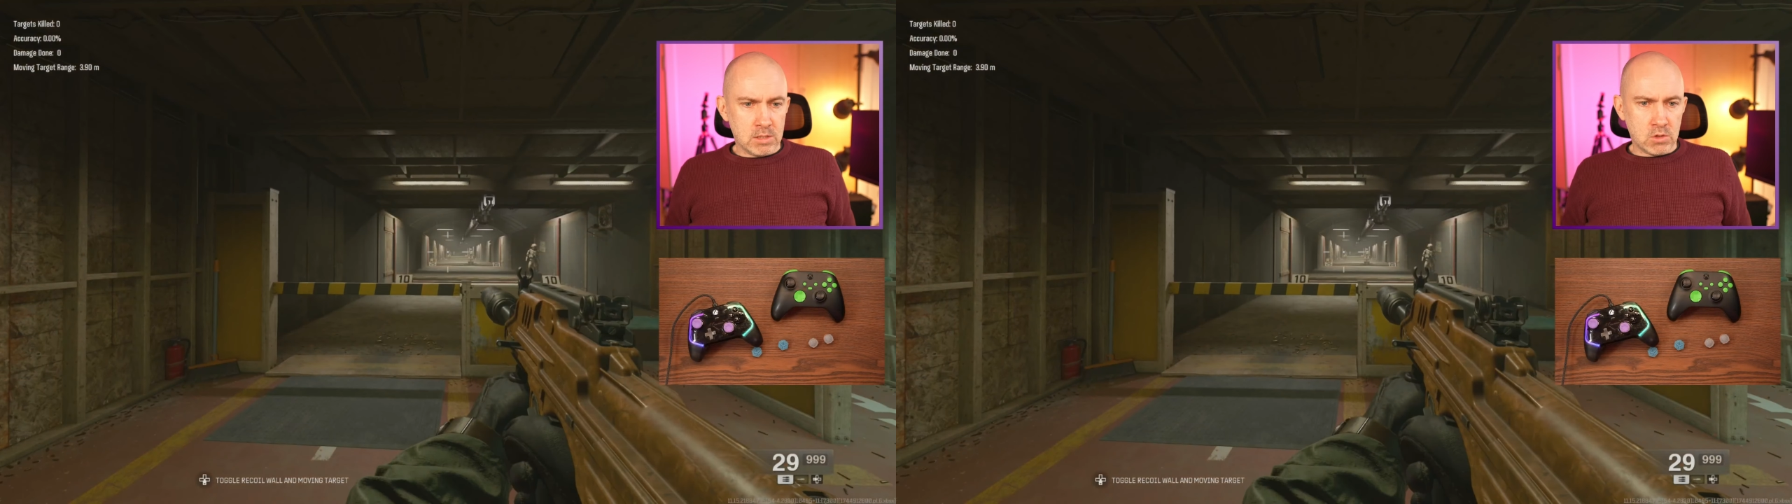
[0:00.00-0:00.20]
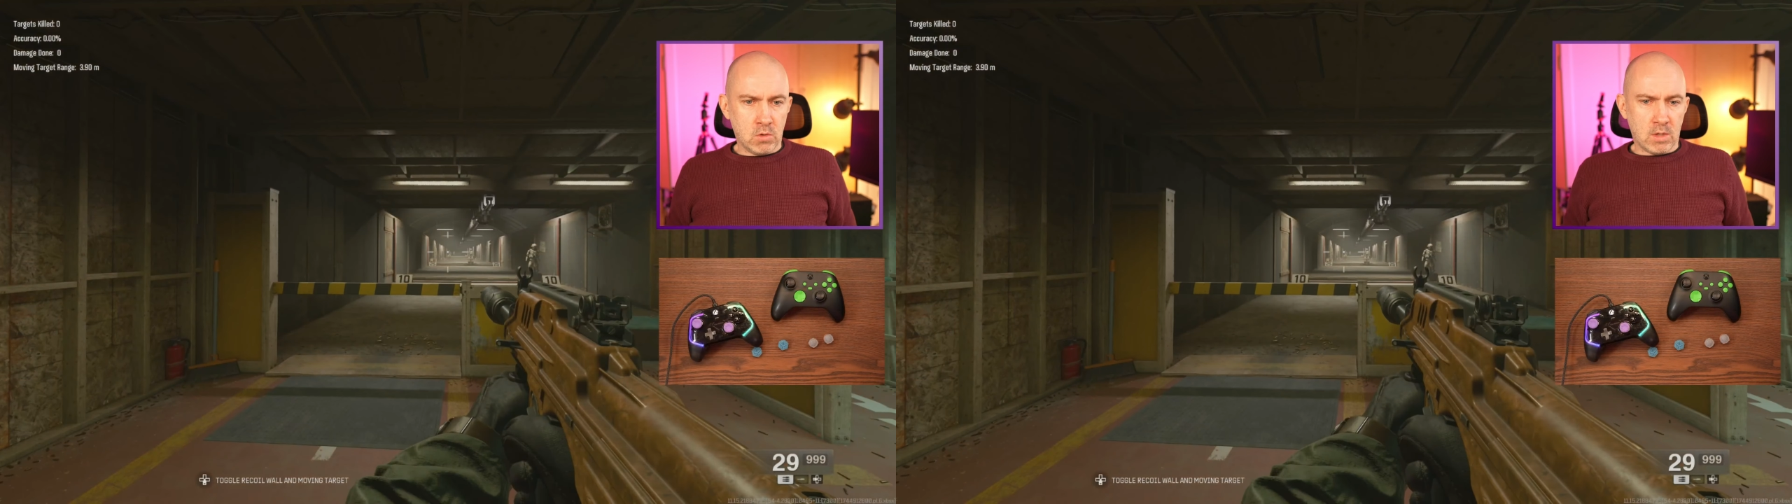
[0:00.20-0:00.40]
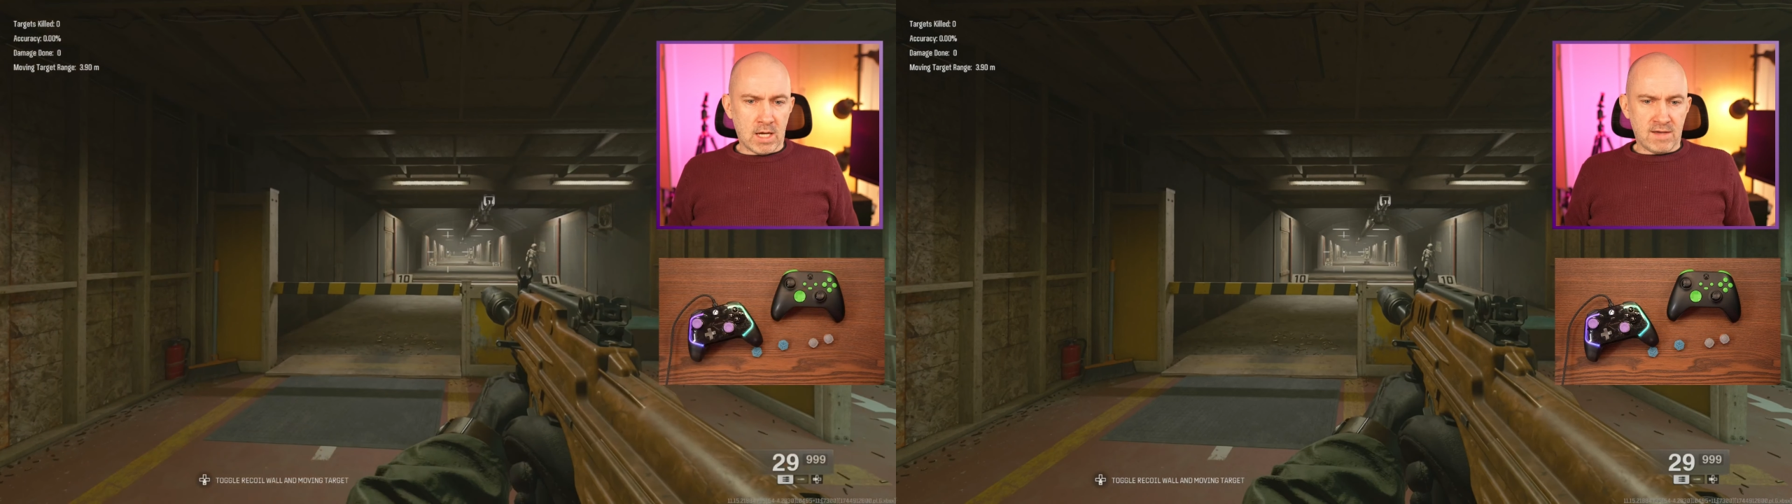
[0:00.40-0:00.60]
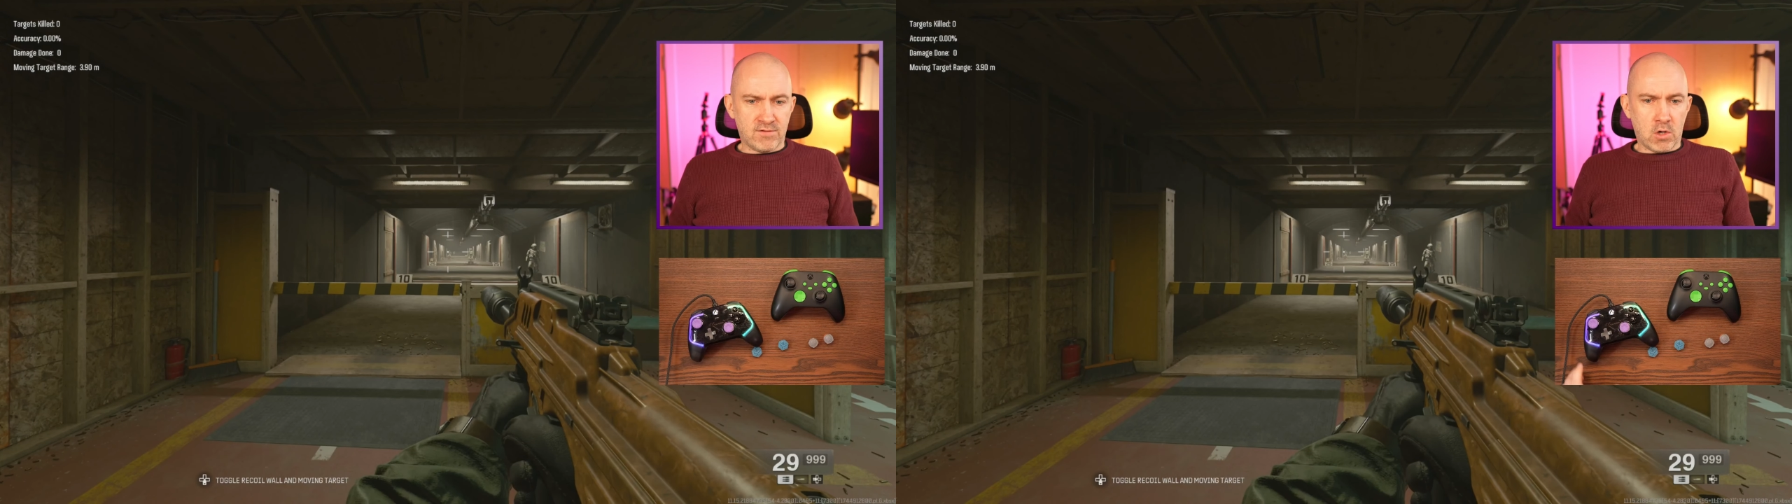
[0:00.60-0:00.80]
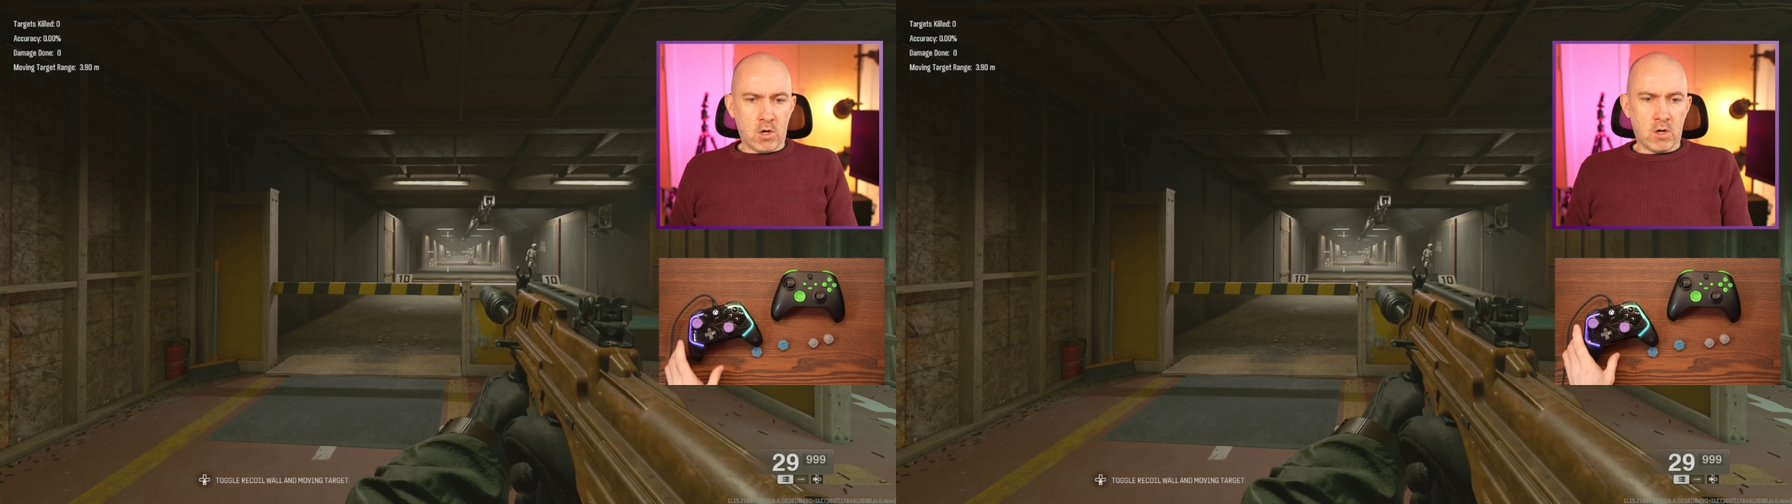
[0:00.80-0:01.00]
So
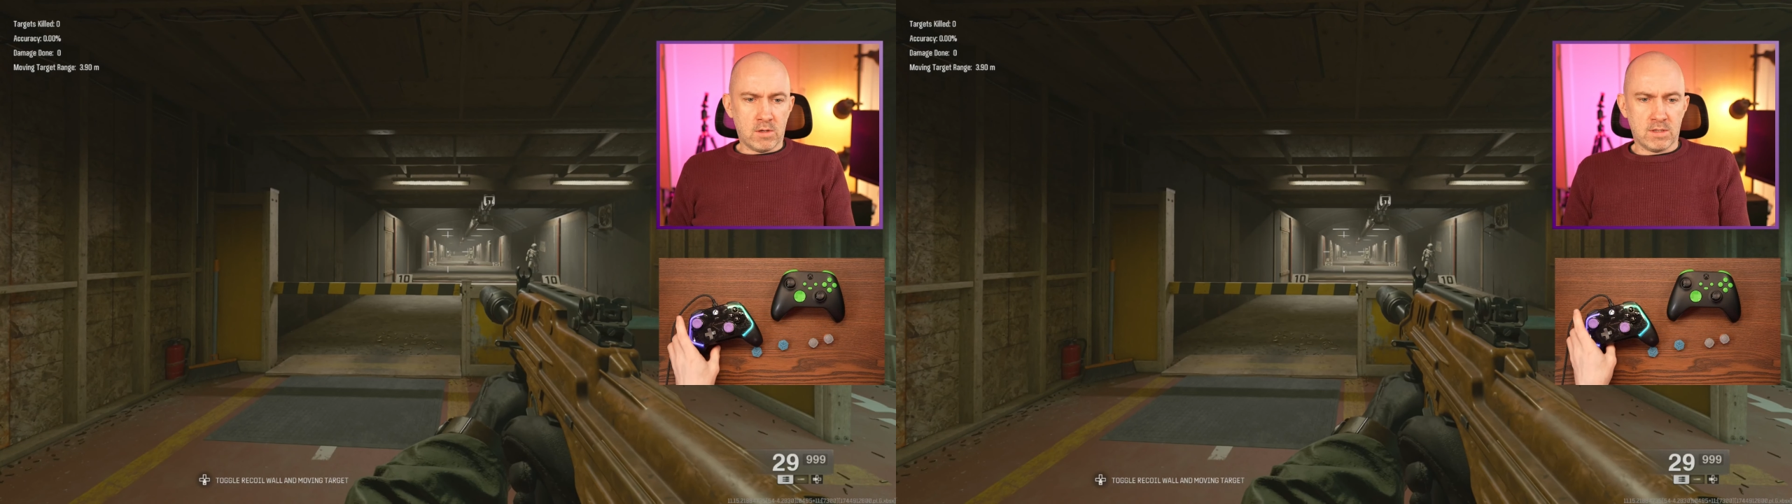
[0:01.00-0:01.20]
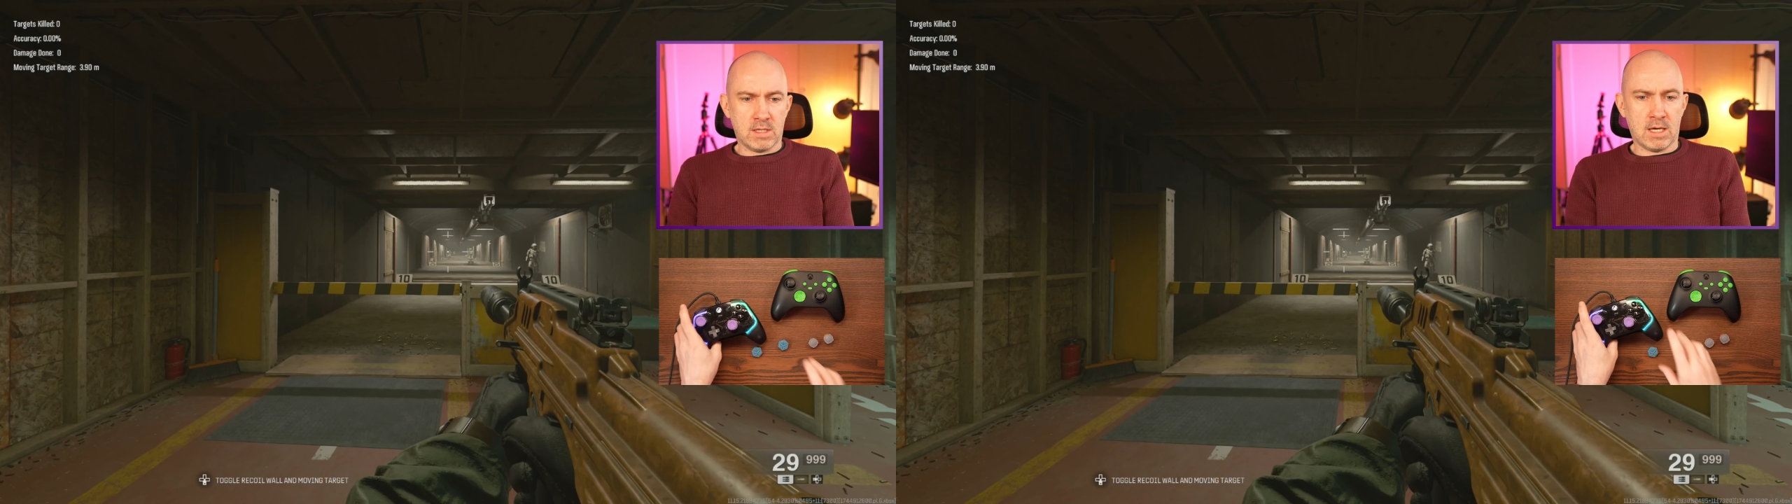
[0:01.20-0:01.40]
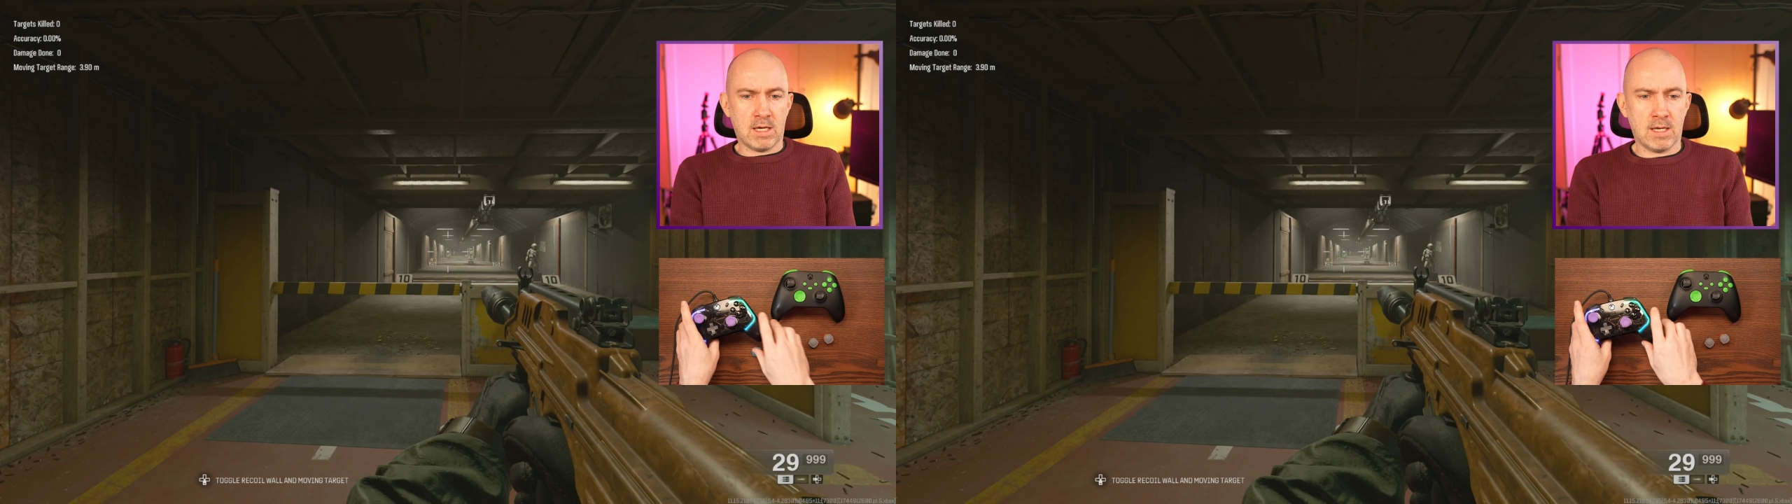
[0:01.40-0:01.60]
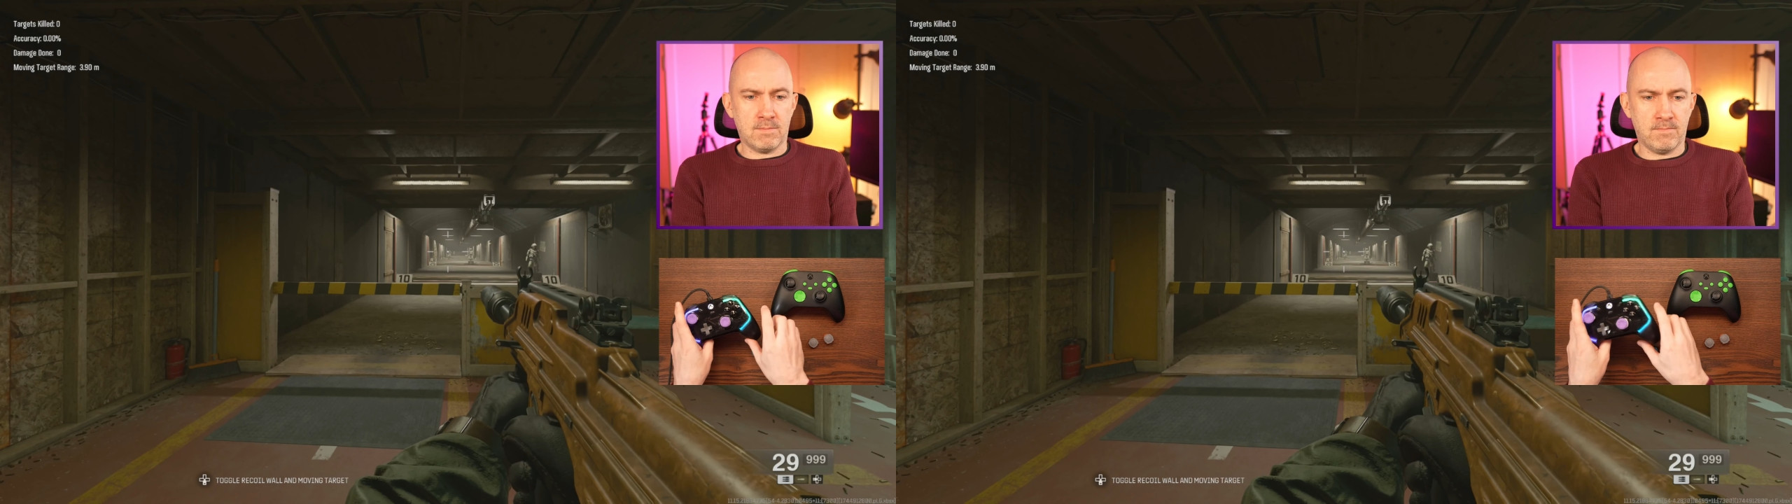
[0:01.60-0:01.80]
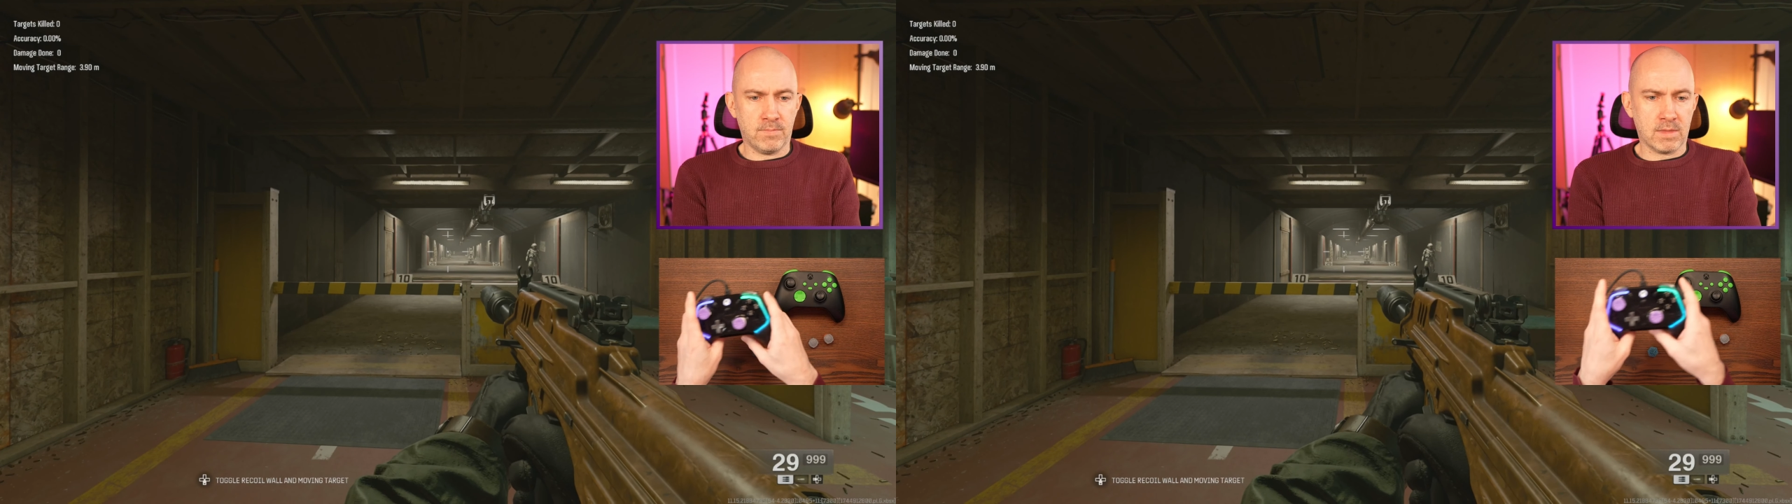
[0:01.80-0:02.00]
I've got
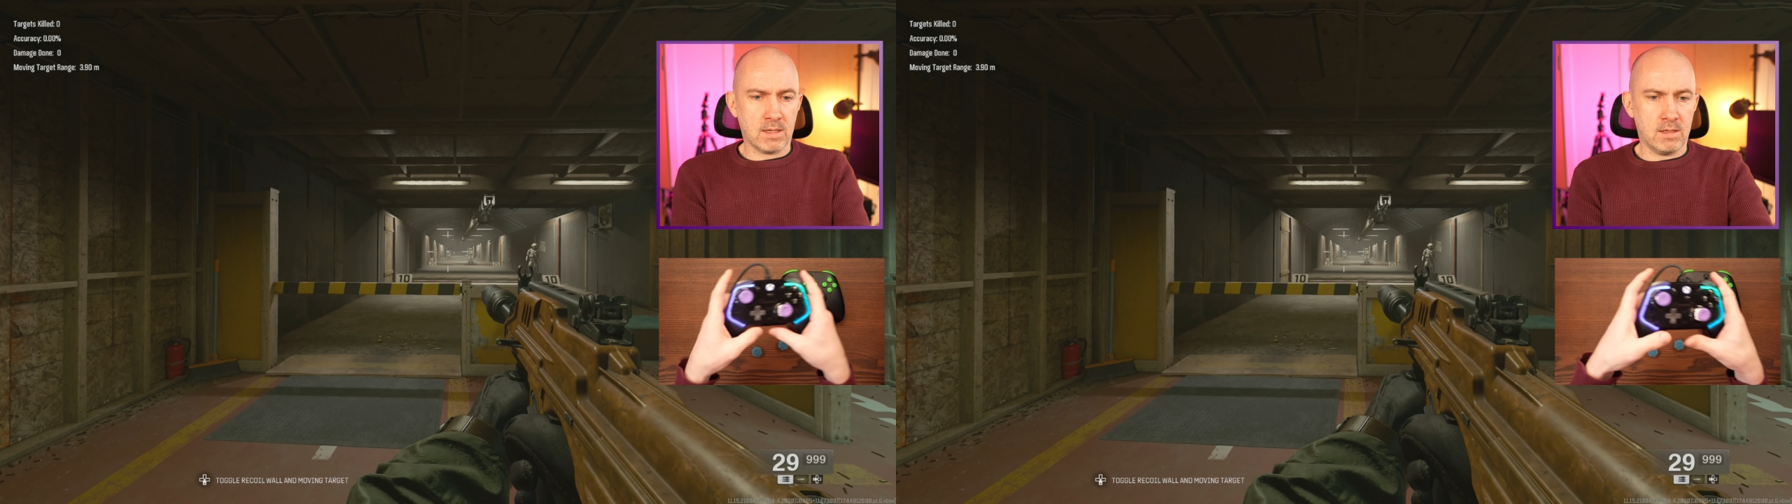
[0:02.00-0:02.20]
the